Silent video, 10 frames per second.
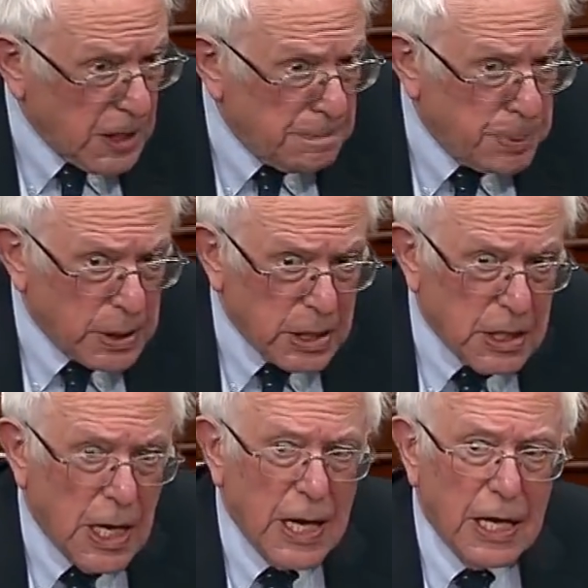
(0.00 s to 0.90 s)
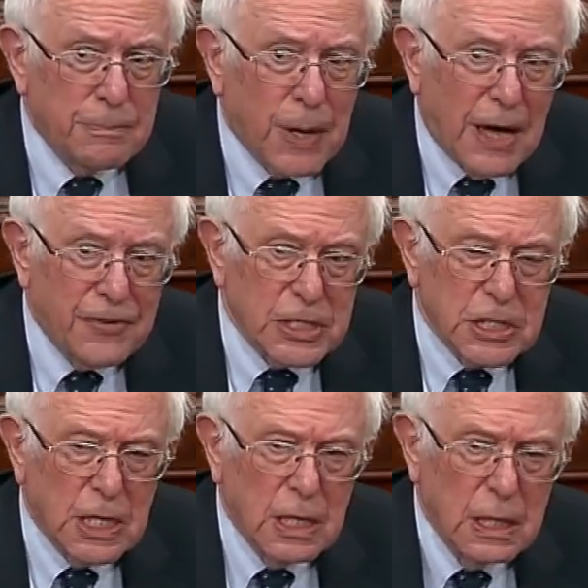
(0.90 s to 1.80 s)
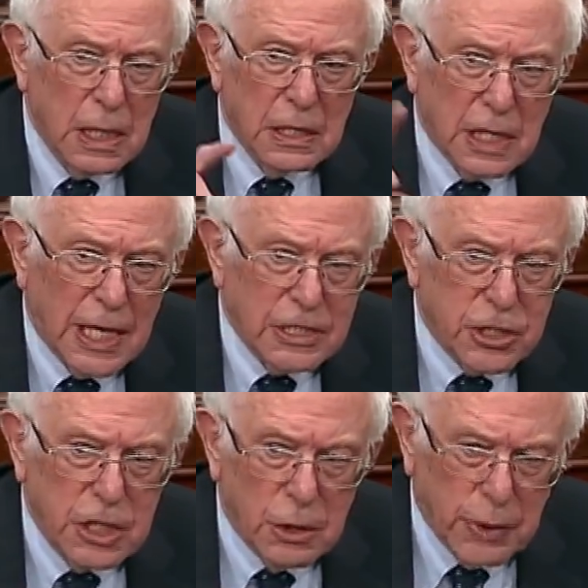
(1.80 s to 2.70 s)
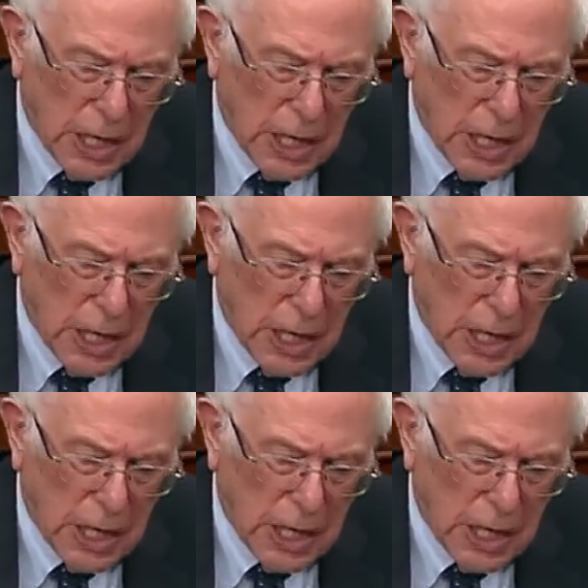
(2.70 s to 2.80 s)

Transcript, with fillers: billion in profits in the last year we have